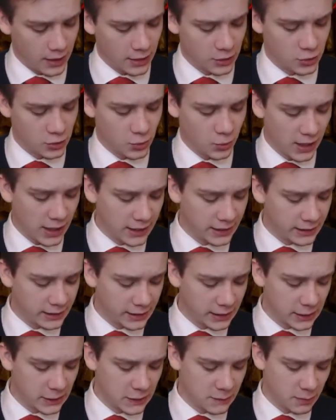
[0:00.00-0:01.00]
As dry
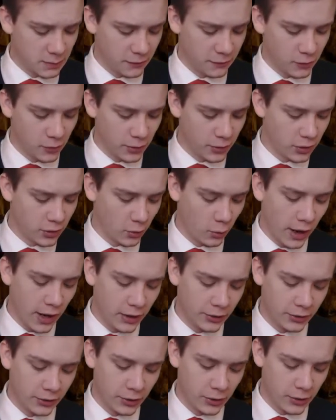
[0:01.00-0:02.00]
leaves before the
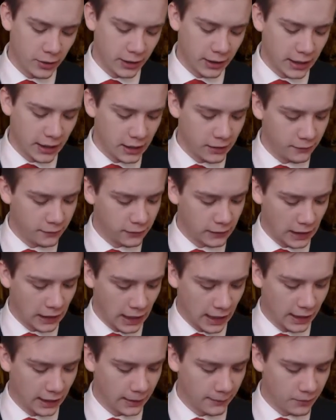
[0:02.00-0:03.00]
wild hurricane
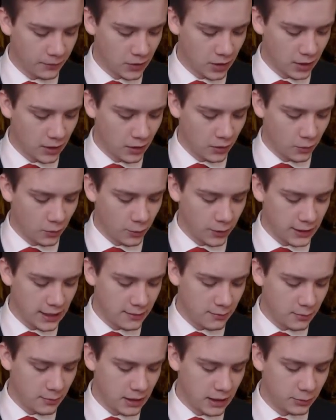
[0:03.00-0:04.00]
fly, when
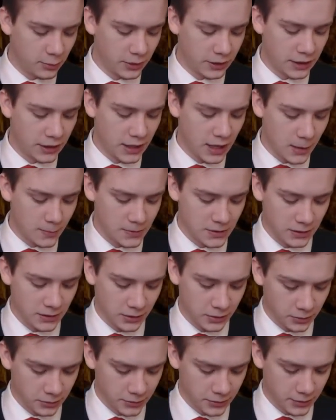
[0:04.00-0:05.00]
they meet with an
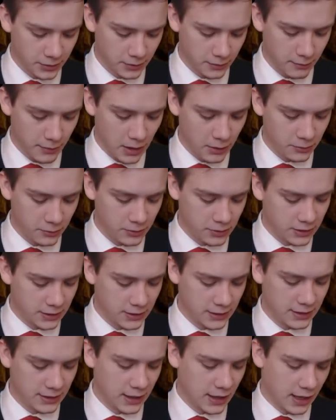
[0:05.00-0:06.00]
obstacles, mount to
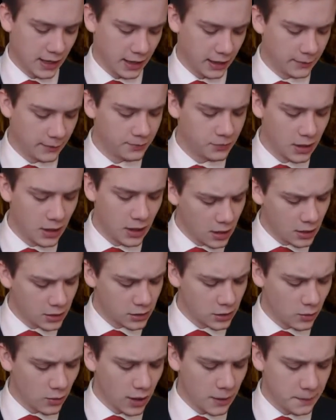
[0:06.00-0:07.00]
the sky.
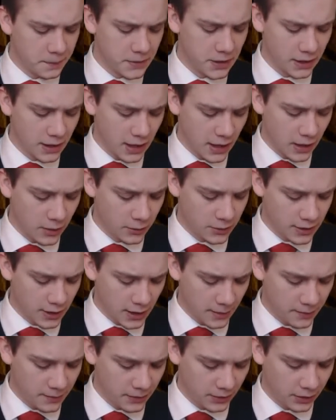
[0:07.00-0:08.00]
So up to the
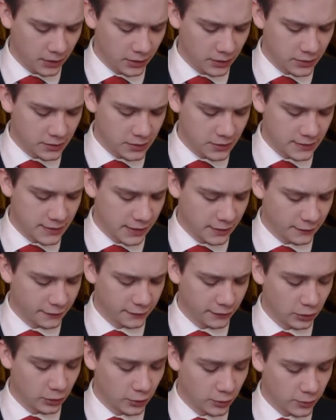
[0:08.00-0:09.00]
housetop the curses they
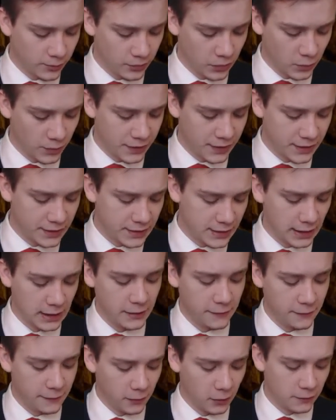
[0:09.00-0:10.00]
flew, with a
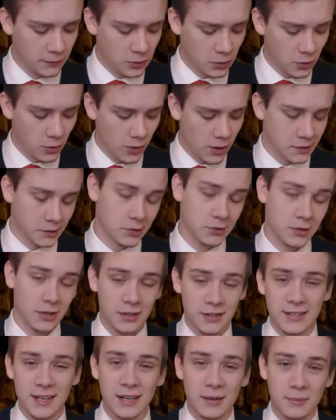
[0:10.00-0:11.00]
sleigh full of toys,
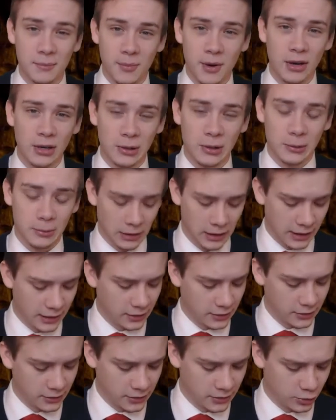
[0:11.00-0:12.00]
and St.
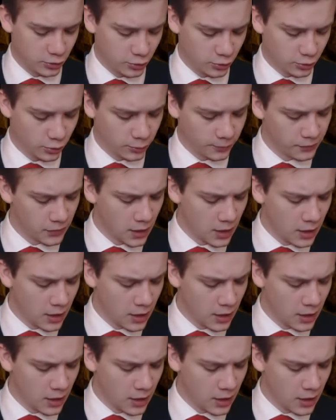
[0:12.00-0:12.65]
Markiplier too.